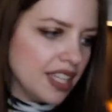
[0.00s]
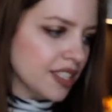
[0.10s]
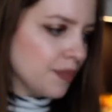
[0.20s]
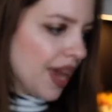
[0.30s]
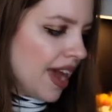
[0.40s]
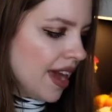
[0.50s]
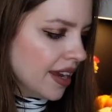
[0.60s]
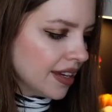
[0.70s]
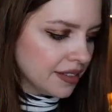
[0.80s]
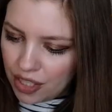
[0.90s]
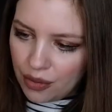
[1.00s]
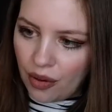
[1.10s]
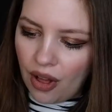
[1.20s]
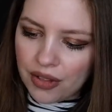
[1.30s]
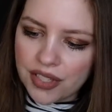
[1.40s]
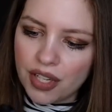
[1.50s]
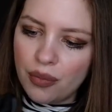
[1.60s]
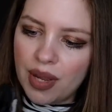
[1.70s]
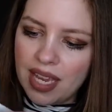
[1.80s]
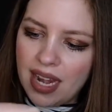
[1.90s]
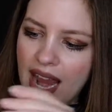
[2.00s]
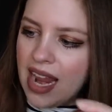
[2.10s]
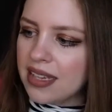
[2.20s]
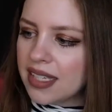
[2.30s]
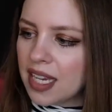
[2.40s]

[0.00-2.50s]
lace bag. You will also win a